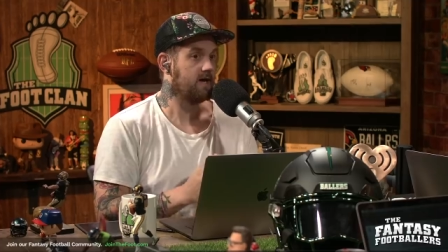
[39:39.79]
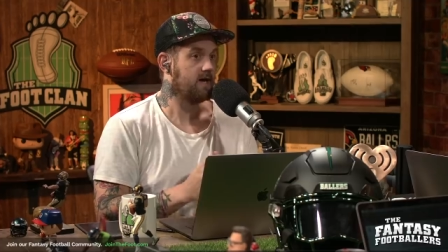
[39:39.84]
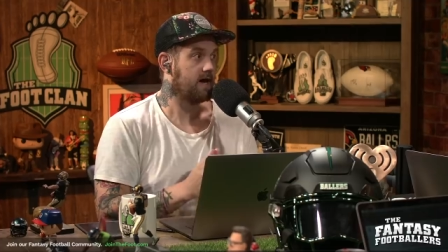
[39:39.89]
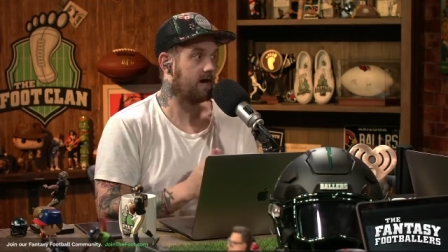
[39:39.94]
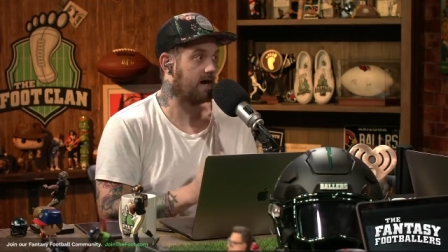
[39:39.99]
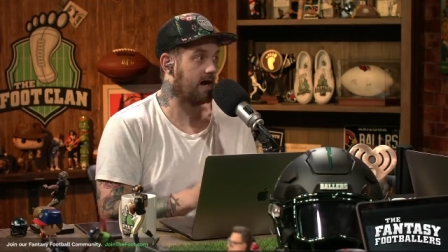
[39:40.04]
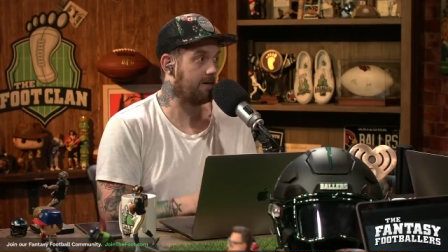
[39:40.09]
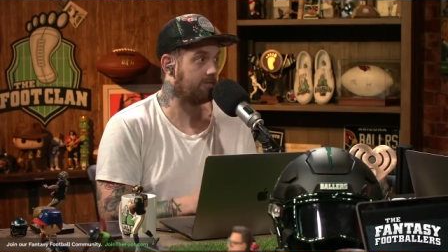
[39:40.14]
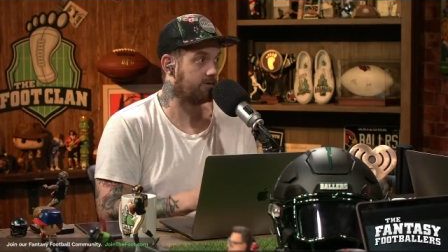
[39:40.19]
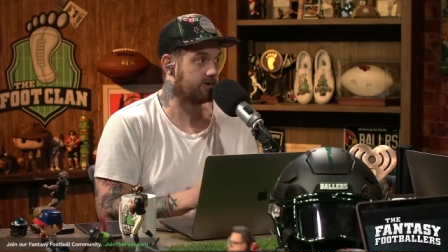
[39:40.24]

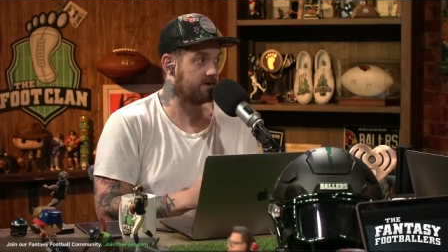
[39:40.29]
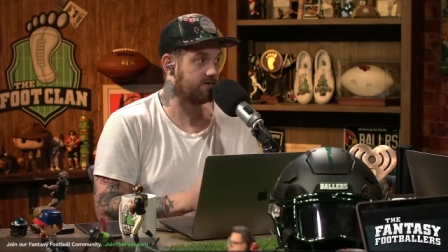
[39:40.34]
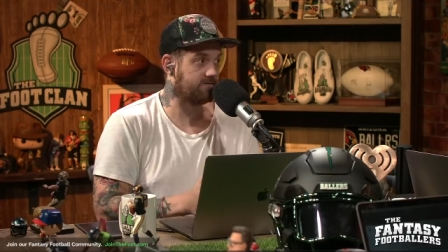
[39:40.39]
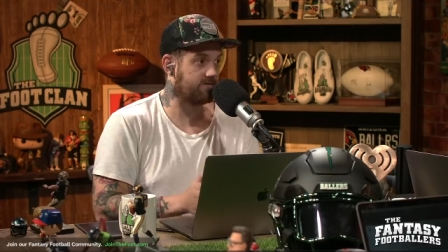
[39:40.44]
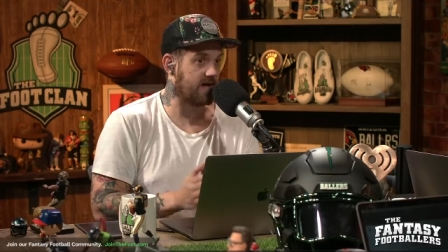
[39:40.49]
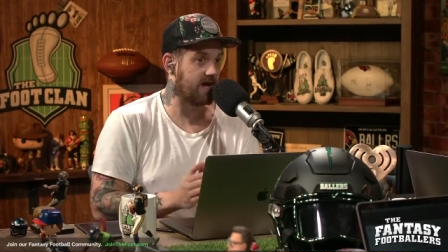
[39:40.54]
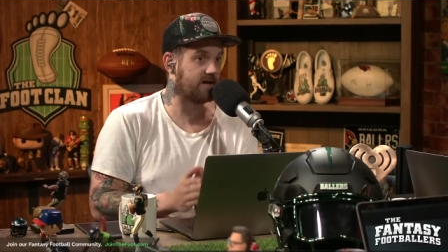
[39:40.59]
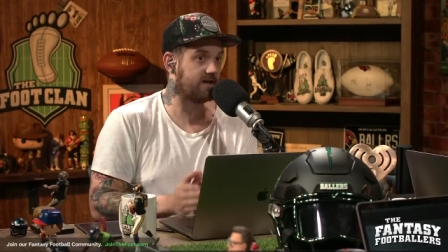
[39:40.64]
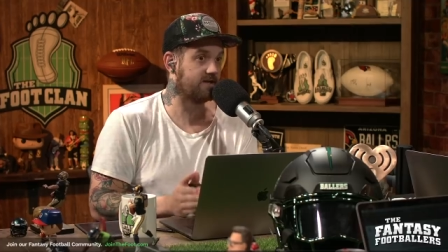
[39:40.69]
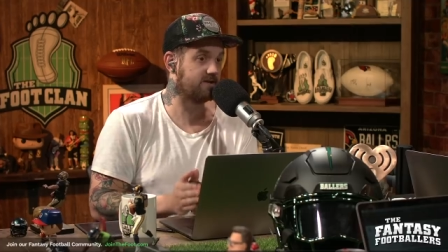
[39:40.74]
And I believe
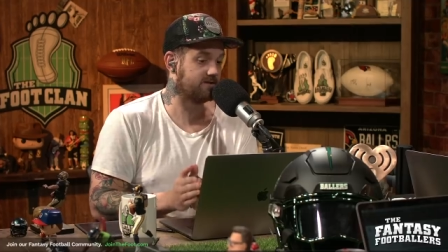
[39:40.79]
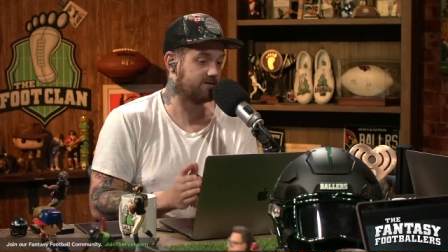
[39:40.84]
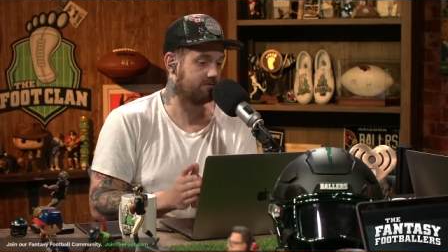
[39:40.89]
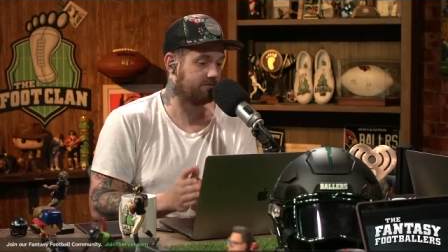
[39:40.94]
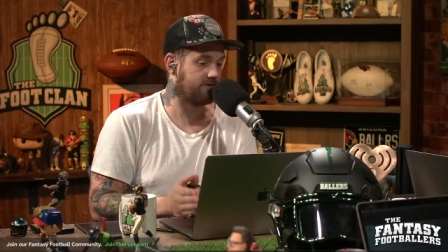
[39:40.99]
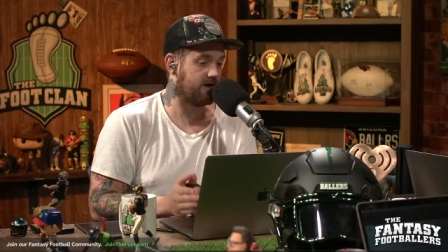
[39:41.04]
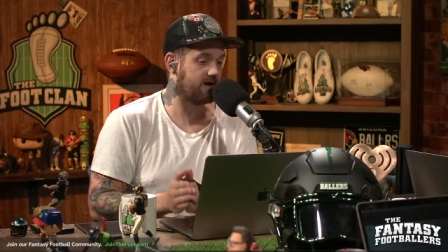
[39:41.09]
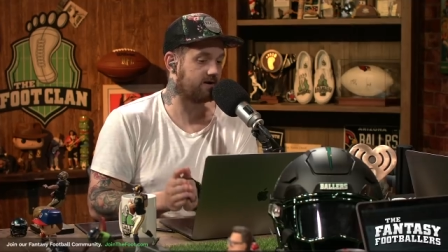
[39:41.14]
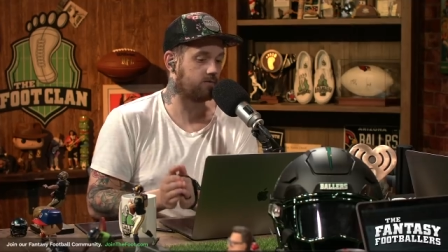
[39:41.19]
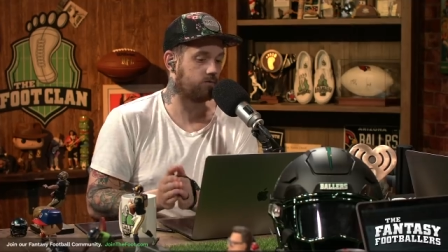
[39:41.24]
that is, in
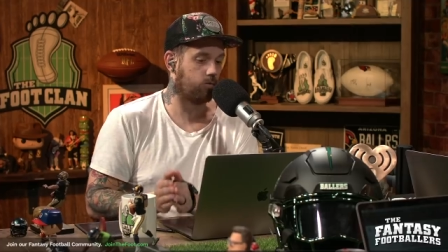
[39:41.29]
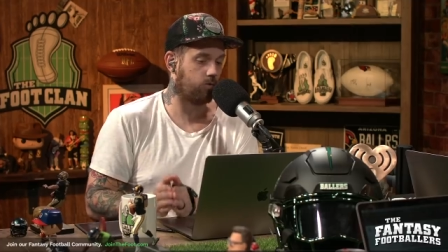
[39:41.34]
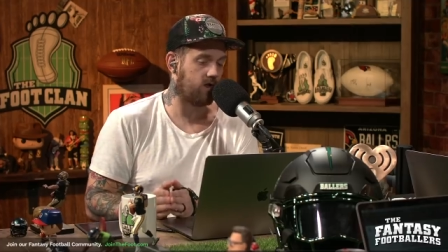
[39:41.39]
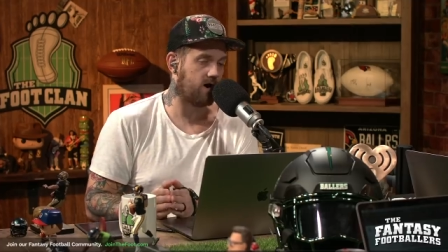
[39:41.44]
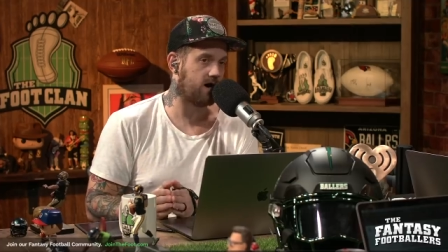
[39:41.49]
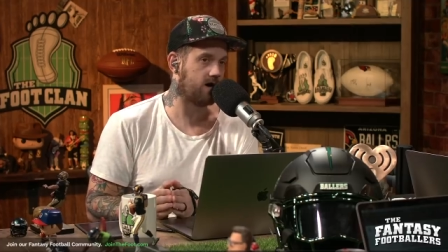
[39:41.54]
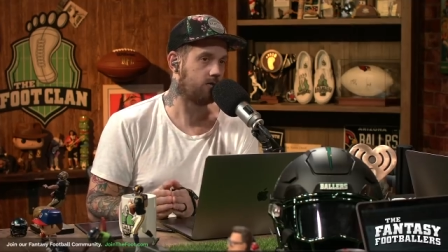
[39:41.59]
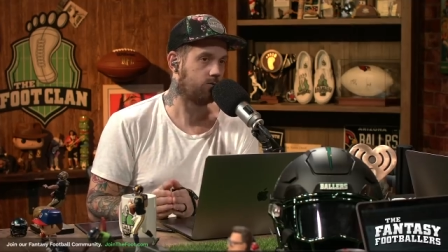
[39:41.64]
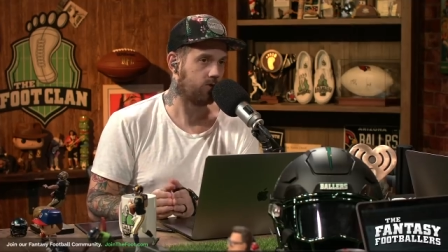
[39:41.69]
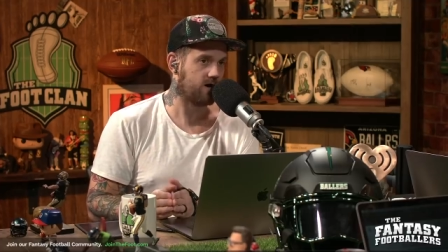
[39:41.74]
fact,
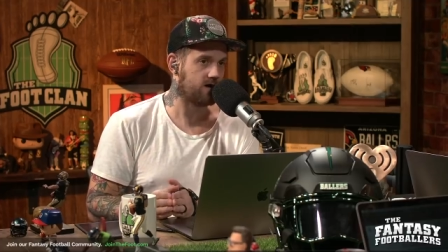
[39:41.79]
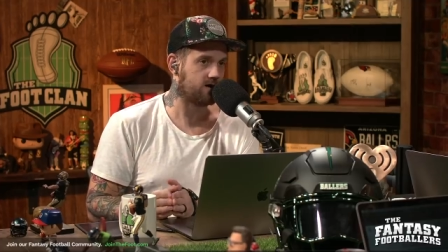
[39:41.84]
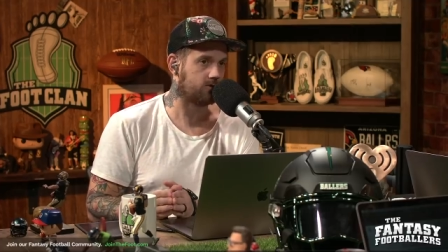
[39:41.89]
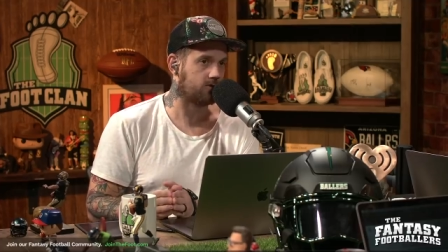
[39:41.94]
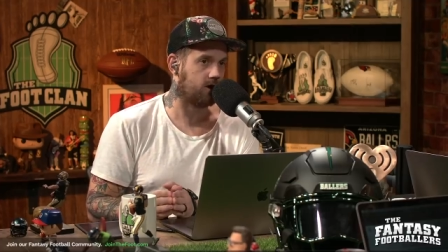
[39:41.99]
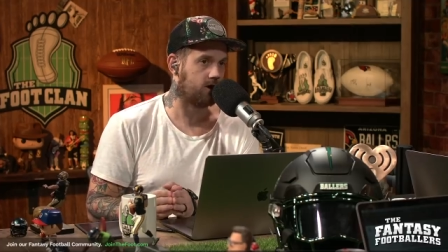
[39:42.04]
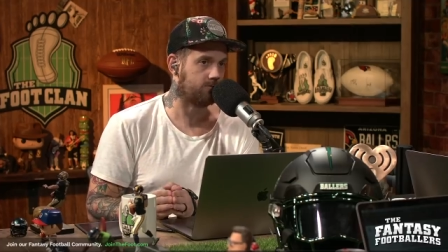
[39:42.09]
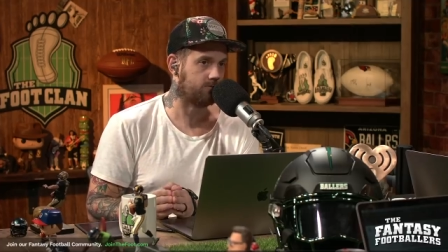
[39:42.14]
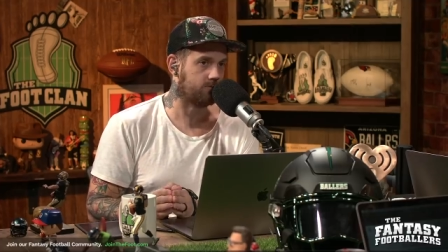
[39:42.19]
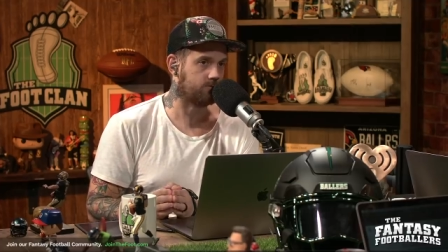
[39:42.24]
why Wayne
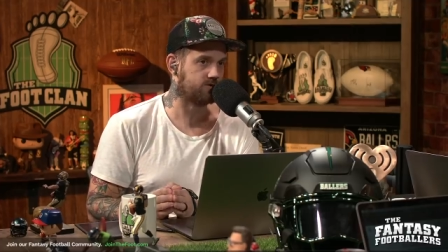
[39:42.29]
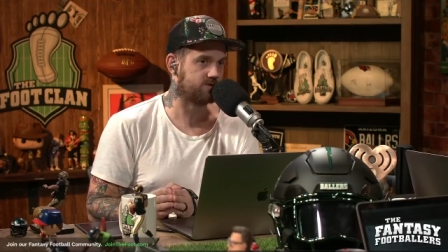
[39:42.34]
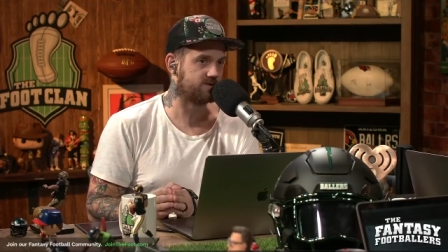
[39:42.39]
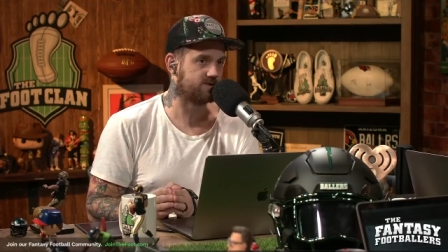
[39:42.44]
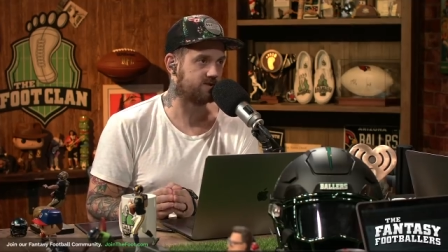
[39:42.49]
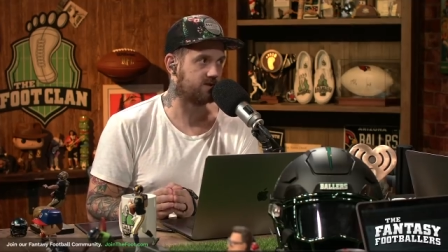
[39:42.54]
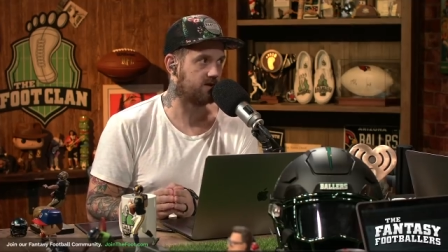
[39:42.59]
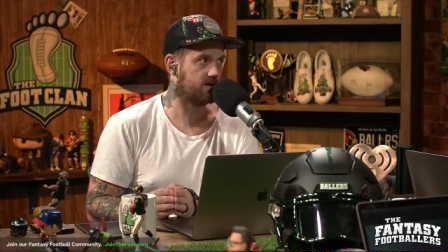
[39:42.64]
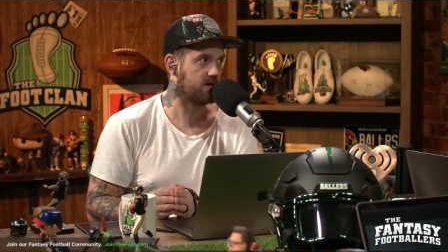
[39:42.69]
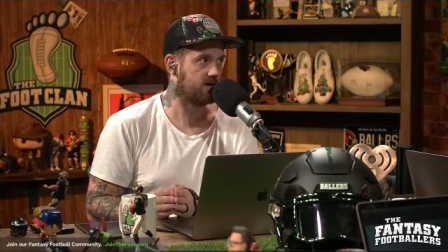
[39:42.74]
Gallman
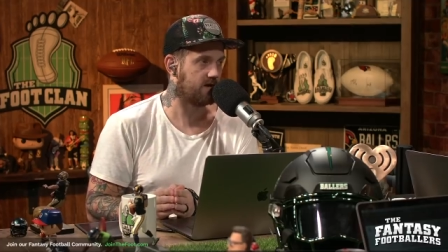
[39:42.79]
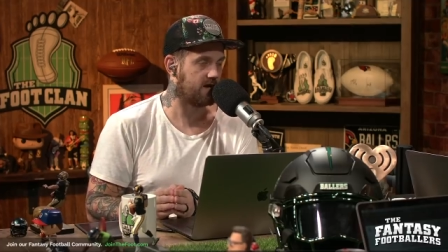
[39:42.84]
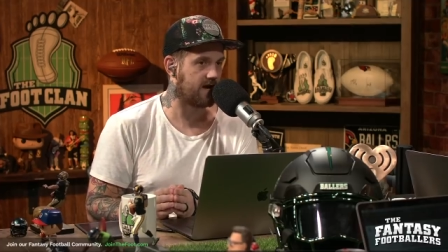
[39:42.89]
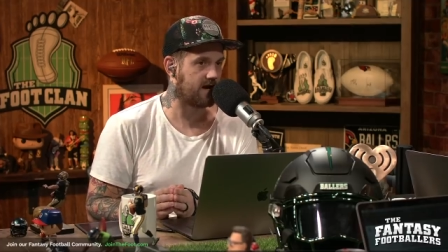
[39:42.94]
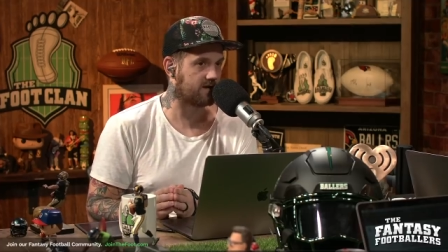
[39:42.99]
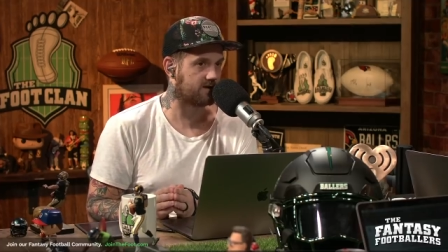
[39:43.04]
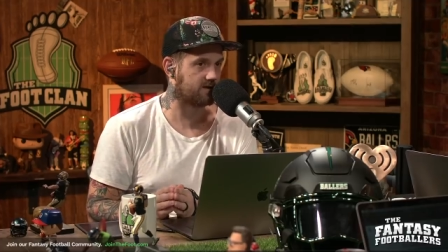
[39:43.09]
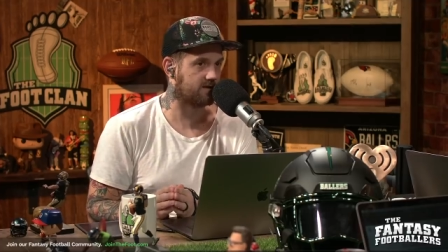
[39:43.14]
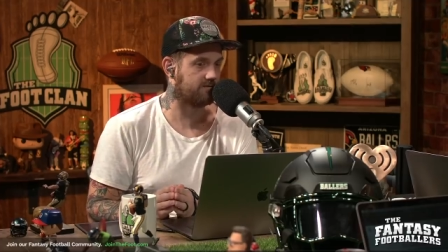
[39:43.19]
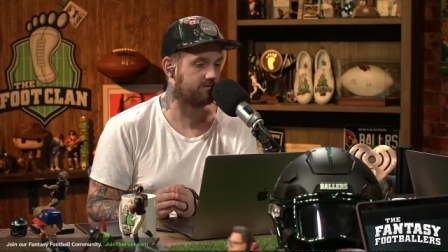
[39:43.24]
was
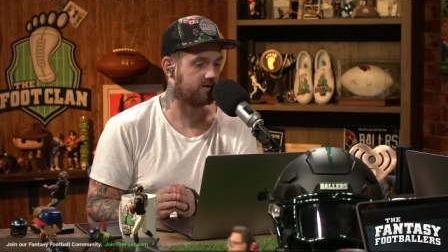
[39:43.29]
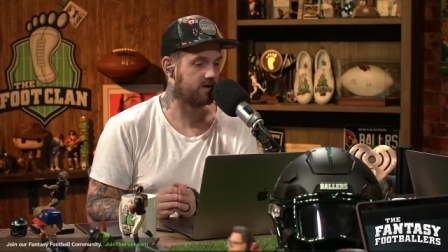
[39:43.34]
inactive.